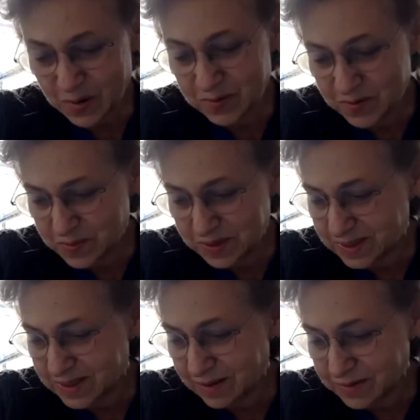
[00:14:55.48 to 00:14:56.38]
or
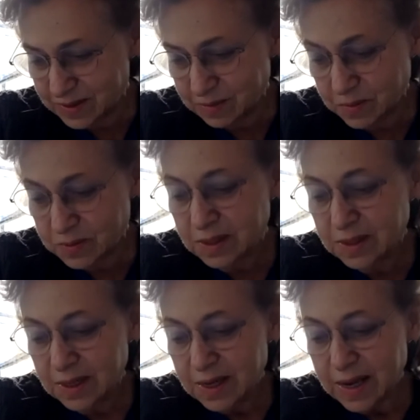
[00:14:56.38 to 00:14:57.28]
everybody's life, I suppose.
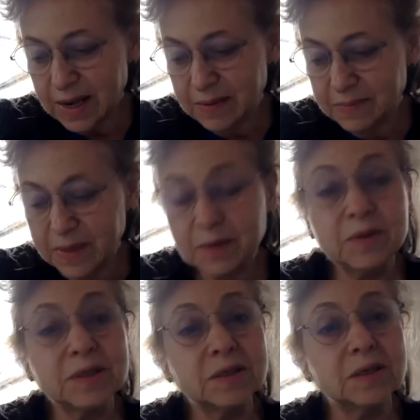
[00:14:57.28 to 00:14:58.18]
Um, he
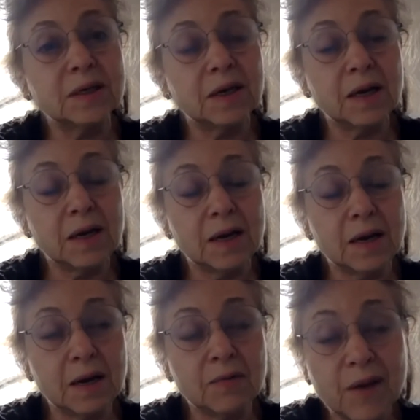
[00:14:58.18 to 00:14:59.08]
was
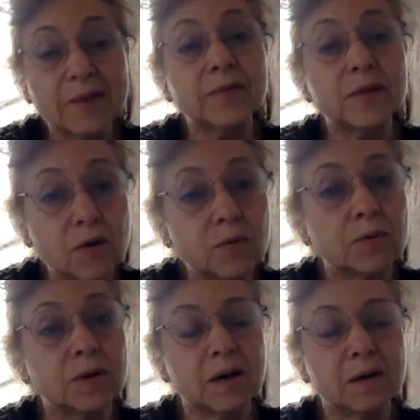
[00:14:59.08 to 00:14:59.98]
around the
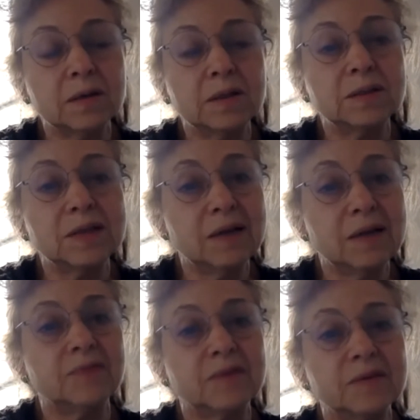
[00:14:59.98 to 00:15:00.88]
corner in Tel
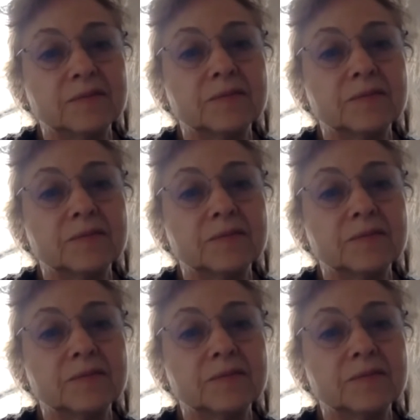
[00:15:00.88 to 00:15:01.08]
Aviv.